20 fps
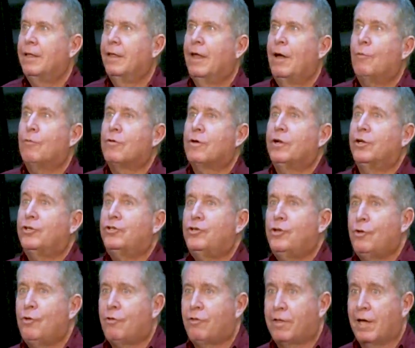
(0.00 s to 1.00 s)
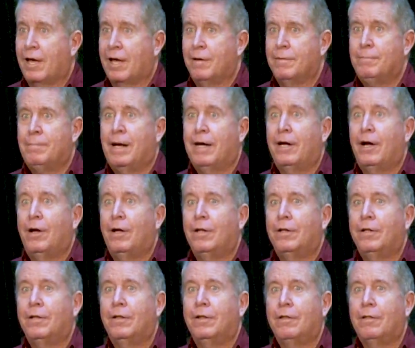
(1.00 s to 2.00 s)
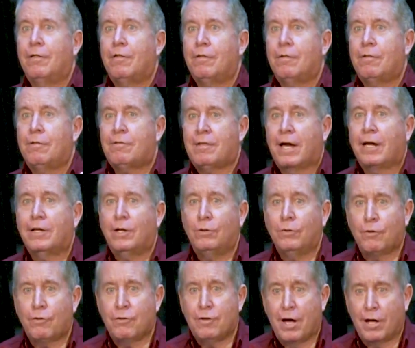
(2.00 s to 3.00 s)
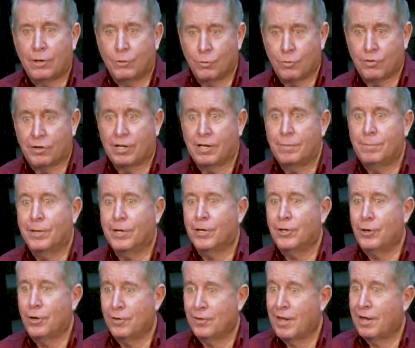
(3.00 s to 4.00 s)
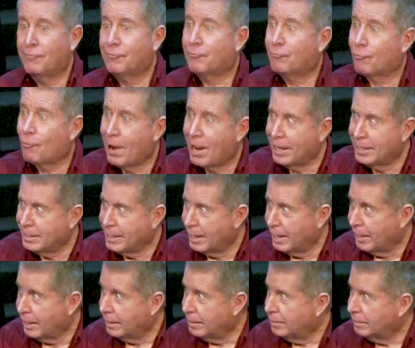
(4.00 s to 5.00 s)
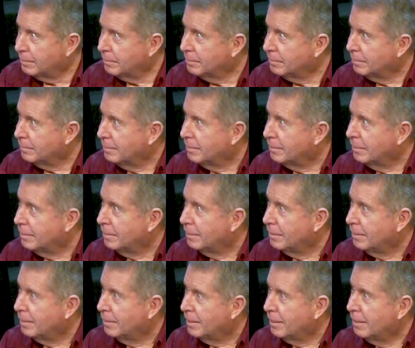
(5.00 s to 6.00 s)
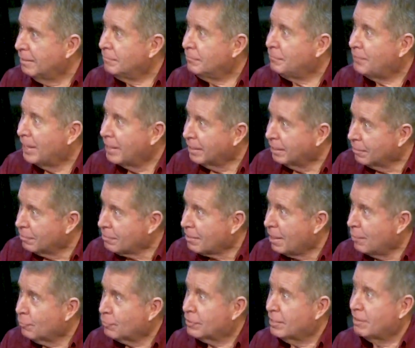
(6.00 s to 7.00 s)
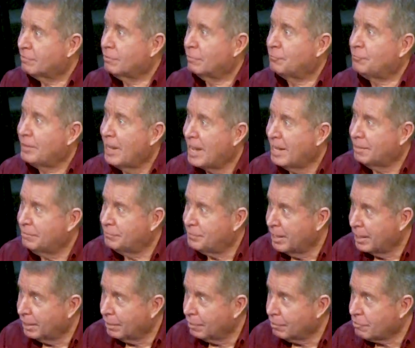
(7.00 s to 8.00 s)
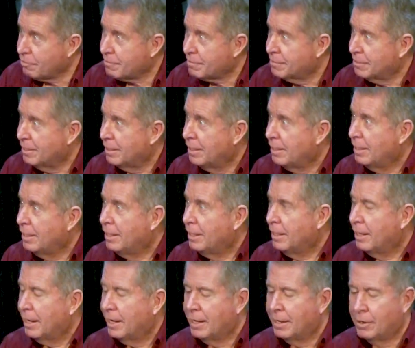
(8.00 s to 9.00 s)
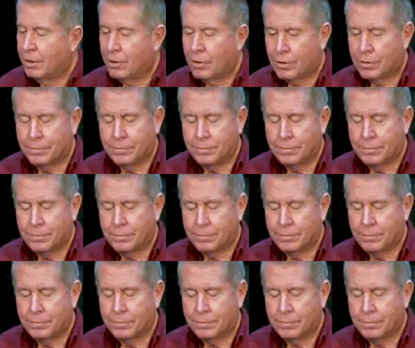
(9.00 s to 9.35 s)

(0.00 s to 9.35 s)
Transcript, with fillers: That was on a Tuesday. My second oldest daughter was getting married on that Friday in Vegas. I was going to have to fly to Vegas and